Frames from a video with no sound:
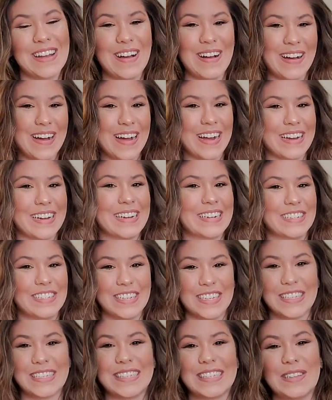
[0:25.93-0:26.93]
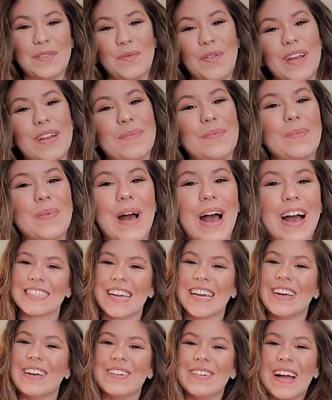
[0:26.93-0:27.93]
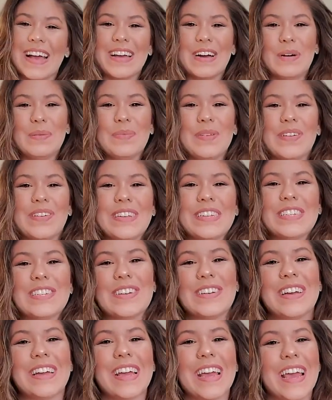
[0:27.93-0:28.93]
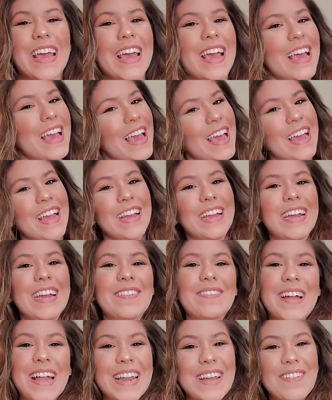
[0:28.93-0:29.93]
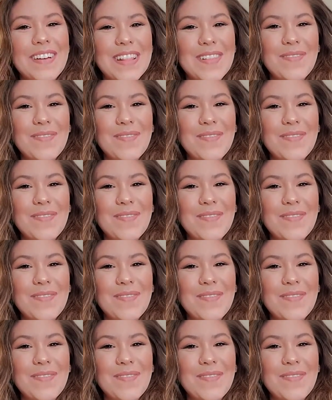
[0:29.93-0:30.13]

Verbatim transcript: on just the one box. So I hope you enjoy and get ready with